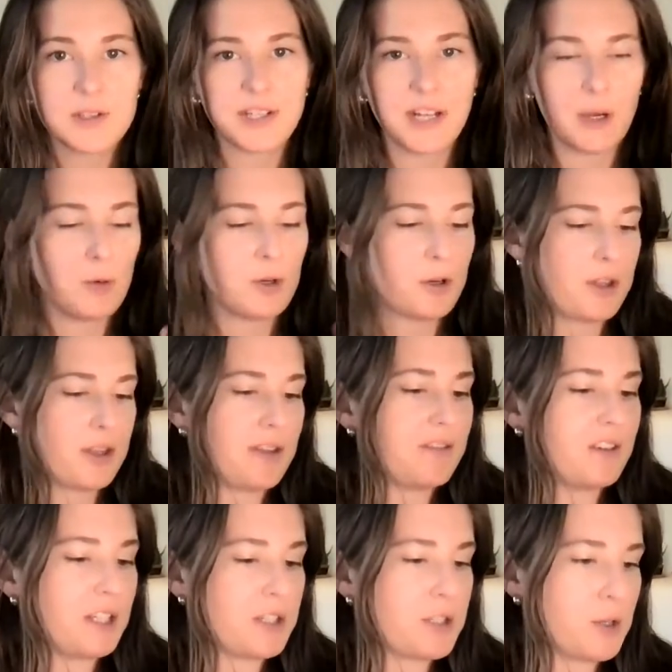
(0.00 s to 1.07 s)
Now we are in the
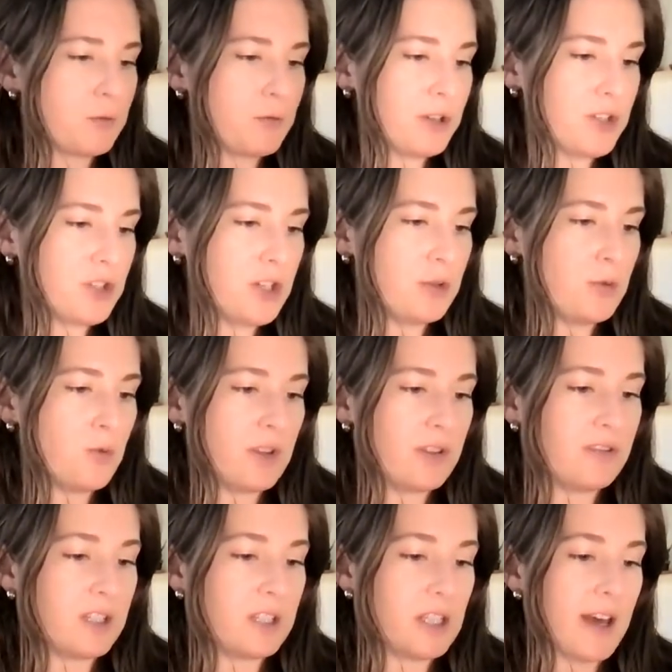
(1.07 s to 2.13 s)
Veneto region with
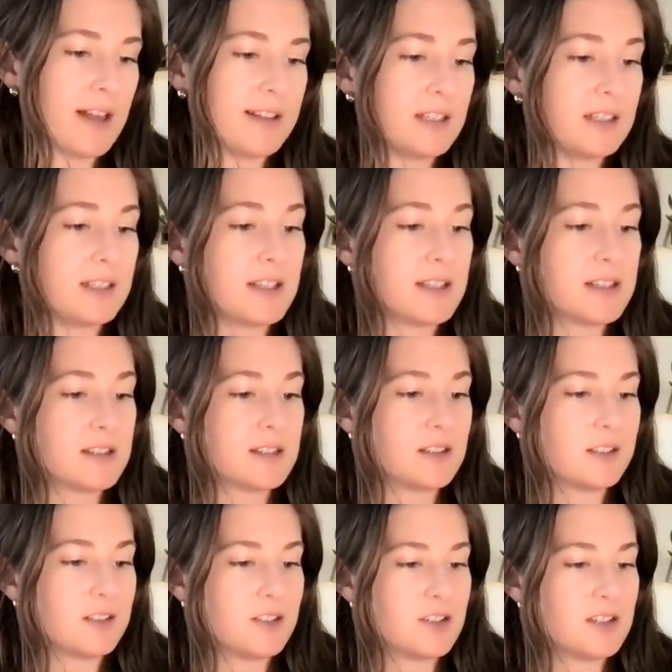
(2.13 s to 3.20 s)
Vignale di
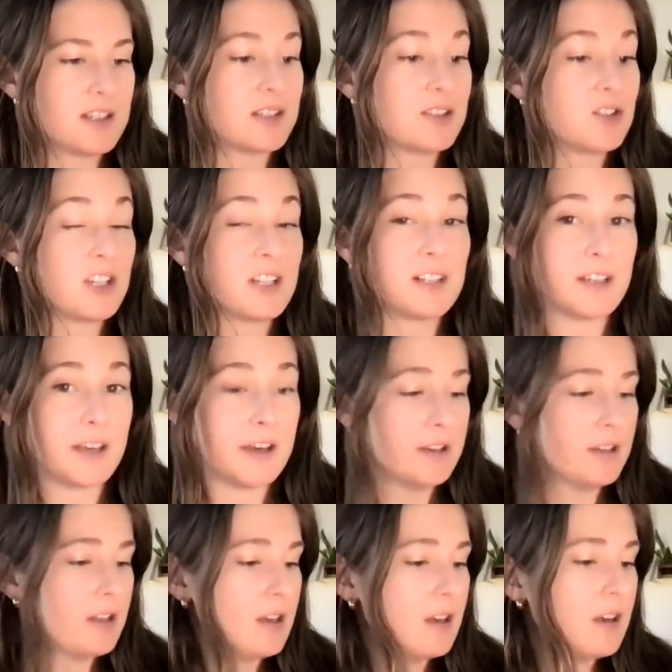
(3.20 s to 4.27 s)

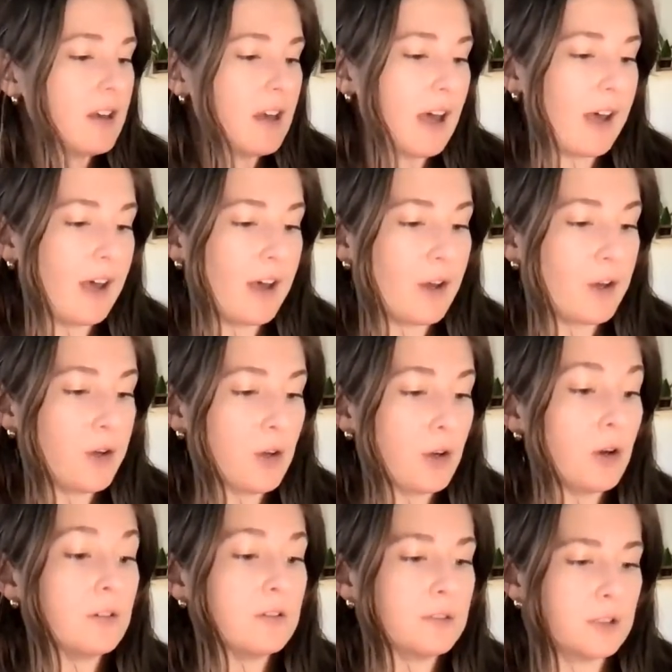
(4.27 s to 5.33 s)
Cecilia,
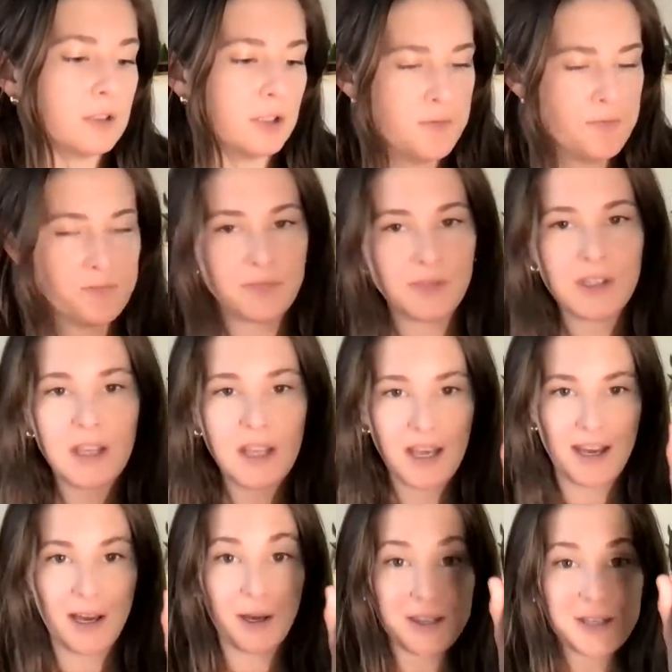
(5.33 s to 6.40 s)
Covolo.
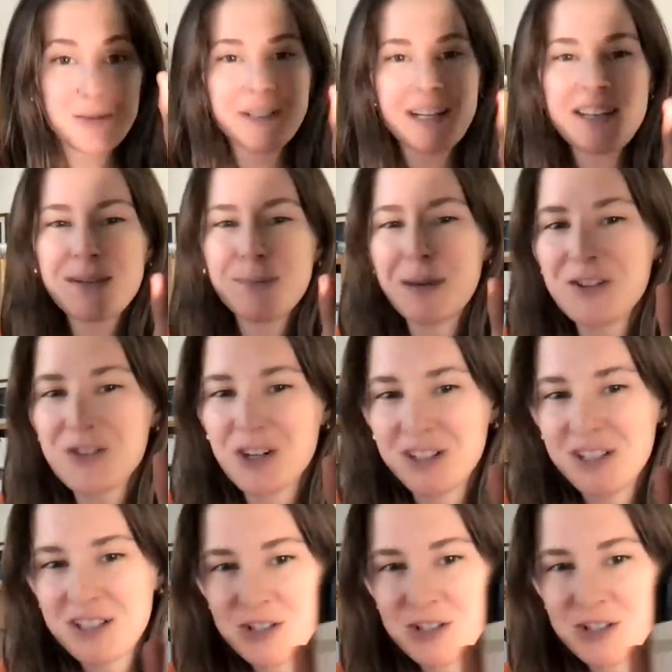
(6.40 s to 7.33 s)
And this one has some age on it.